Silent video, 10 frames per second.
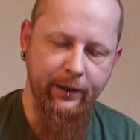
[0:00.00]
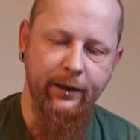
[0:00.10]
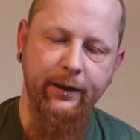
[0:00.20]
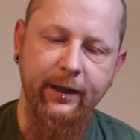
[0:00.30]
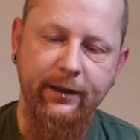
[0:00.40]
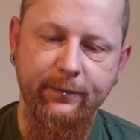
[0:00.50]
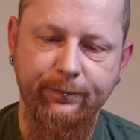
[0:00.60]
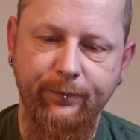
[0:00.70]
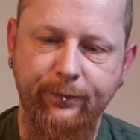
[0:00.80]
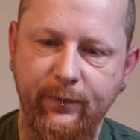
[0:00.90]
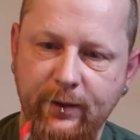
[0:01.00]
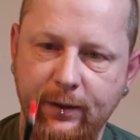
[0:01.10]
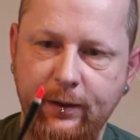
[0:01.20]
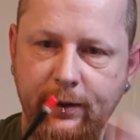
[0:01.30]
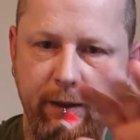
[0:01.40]
again,
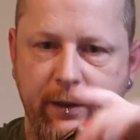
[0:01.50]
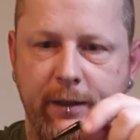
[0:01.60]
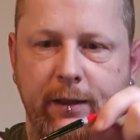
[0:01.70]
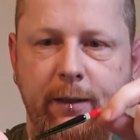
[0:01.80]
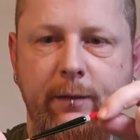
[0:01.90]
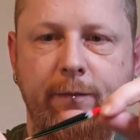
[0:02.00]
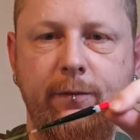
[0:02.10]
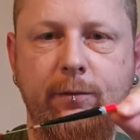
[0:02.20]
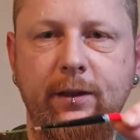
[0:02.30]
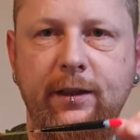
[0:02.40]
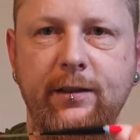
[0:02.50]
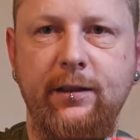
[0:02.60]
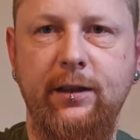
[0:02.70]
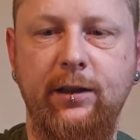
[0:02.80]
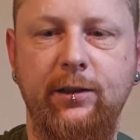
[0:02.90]
the float is
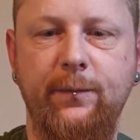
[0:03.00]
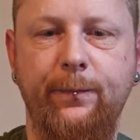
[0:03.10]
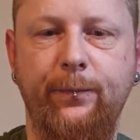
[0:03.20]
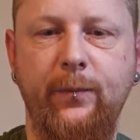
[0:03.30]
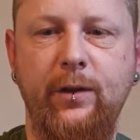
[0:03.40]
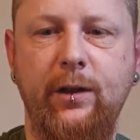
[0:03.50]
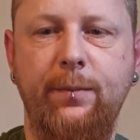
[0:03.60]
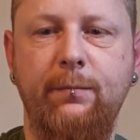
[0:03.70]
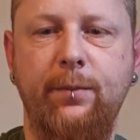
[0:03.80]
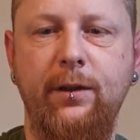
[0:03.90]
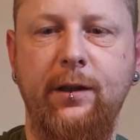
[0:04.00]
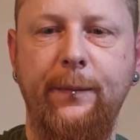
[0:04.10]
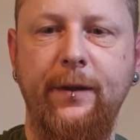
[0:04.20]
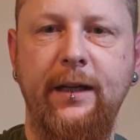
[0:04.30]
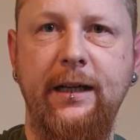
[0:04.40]
locked top and
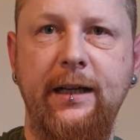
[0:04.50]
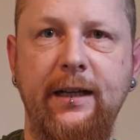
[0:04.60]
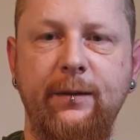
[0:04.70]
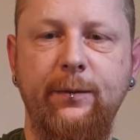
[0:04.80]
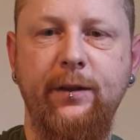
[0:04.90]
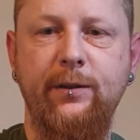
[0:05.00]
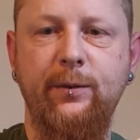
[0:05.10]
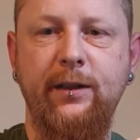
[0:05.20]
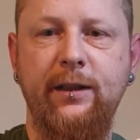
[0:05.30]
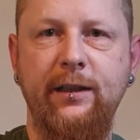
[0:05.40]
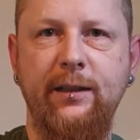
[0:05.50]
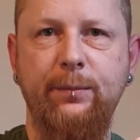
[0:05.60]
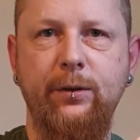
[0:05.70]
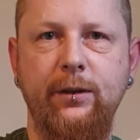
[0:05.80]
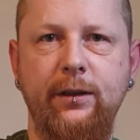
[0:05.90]
bottom, and with this one I like to
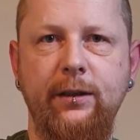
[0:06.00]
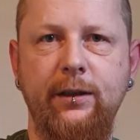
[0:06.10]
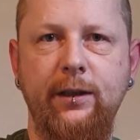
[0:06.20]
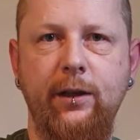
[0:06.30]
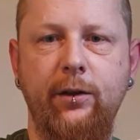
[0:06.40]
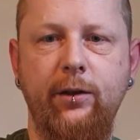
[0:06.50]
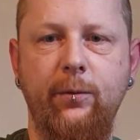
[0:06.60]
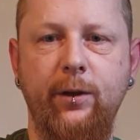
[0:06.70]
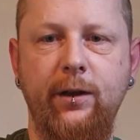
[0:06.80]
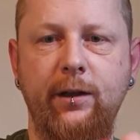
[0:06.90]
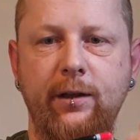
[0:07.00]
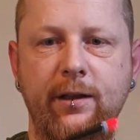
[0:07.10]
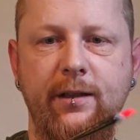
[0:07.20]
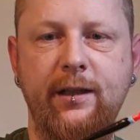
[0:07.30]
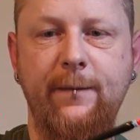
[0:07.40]
put a third one on the
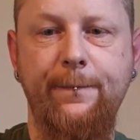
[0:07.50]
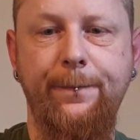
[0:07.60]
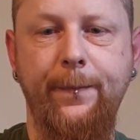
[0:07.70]
stem.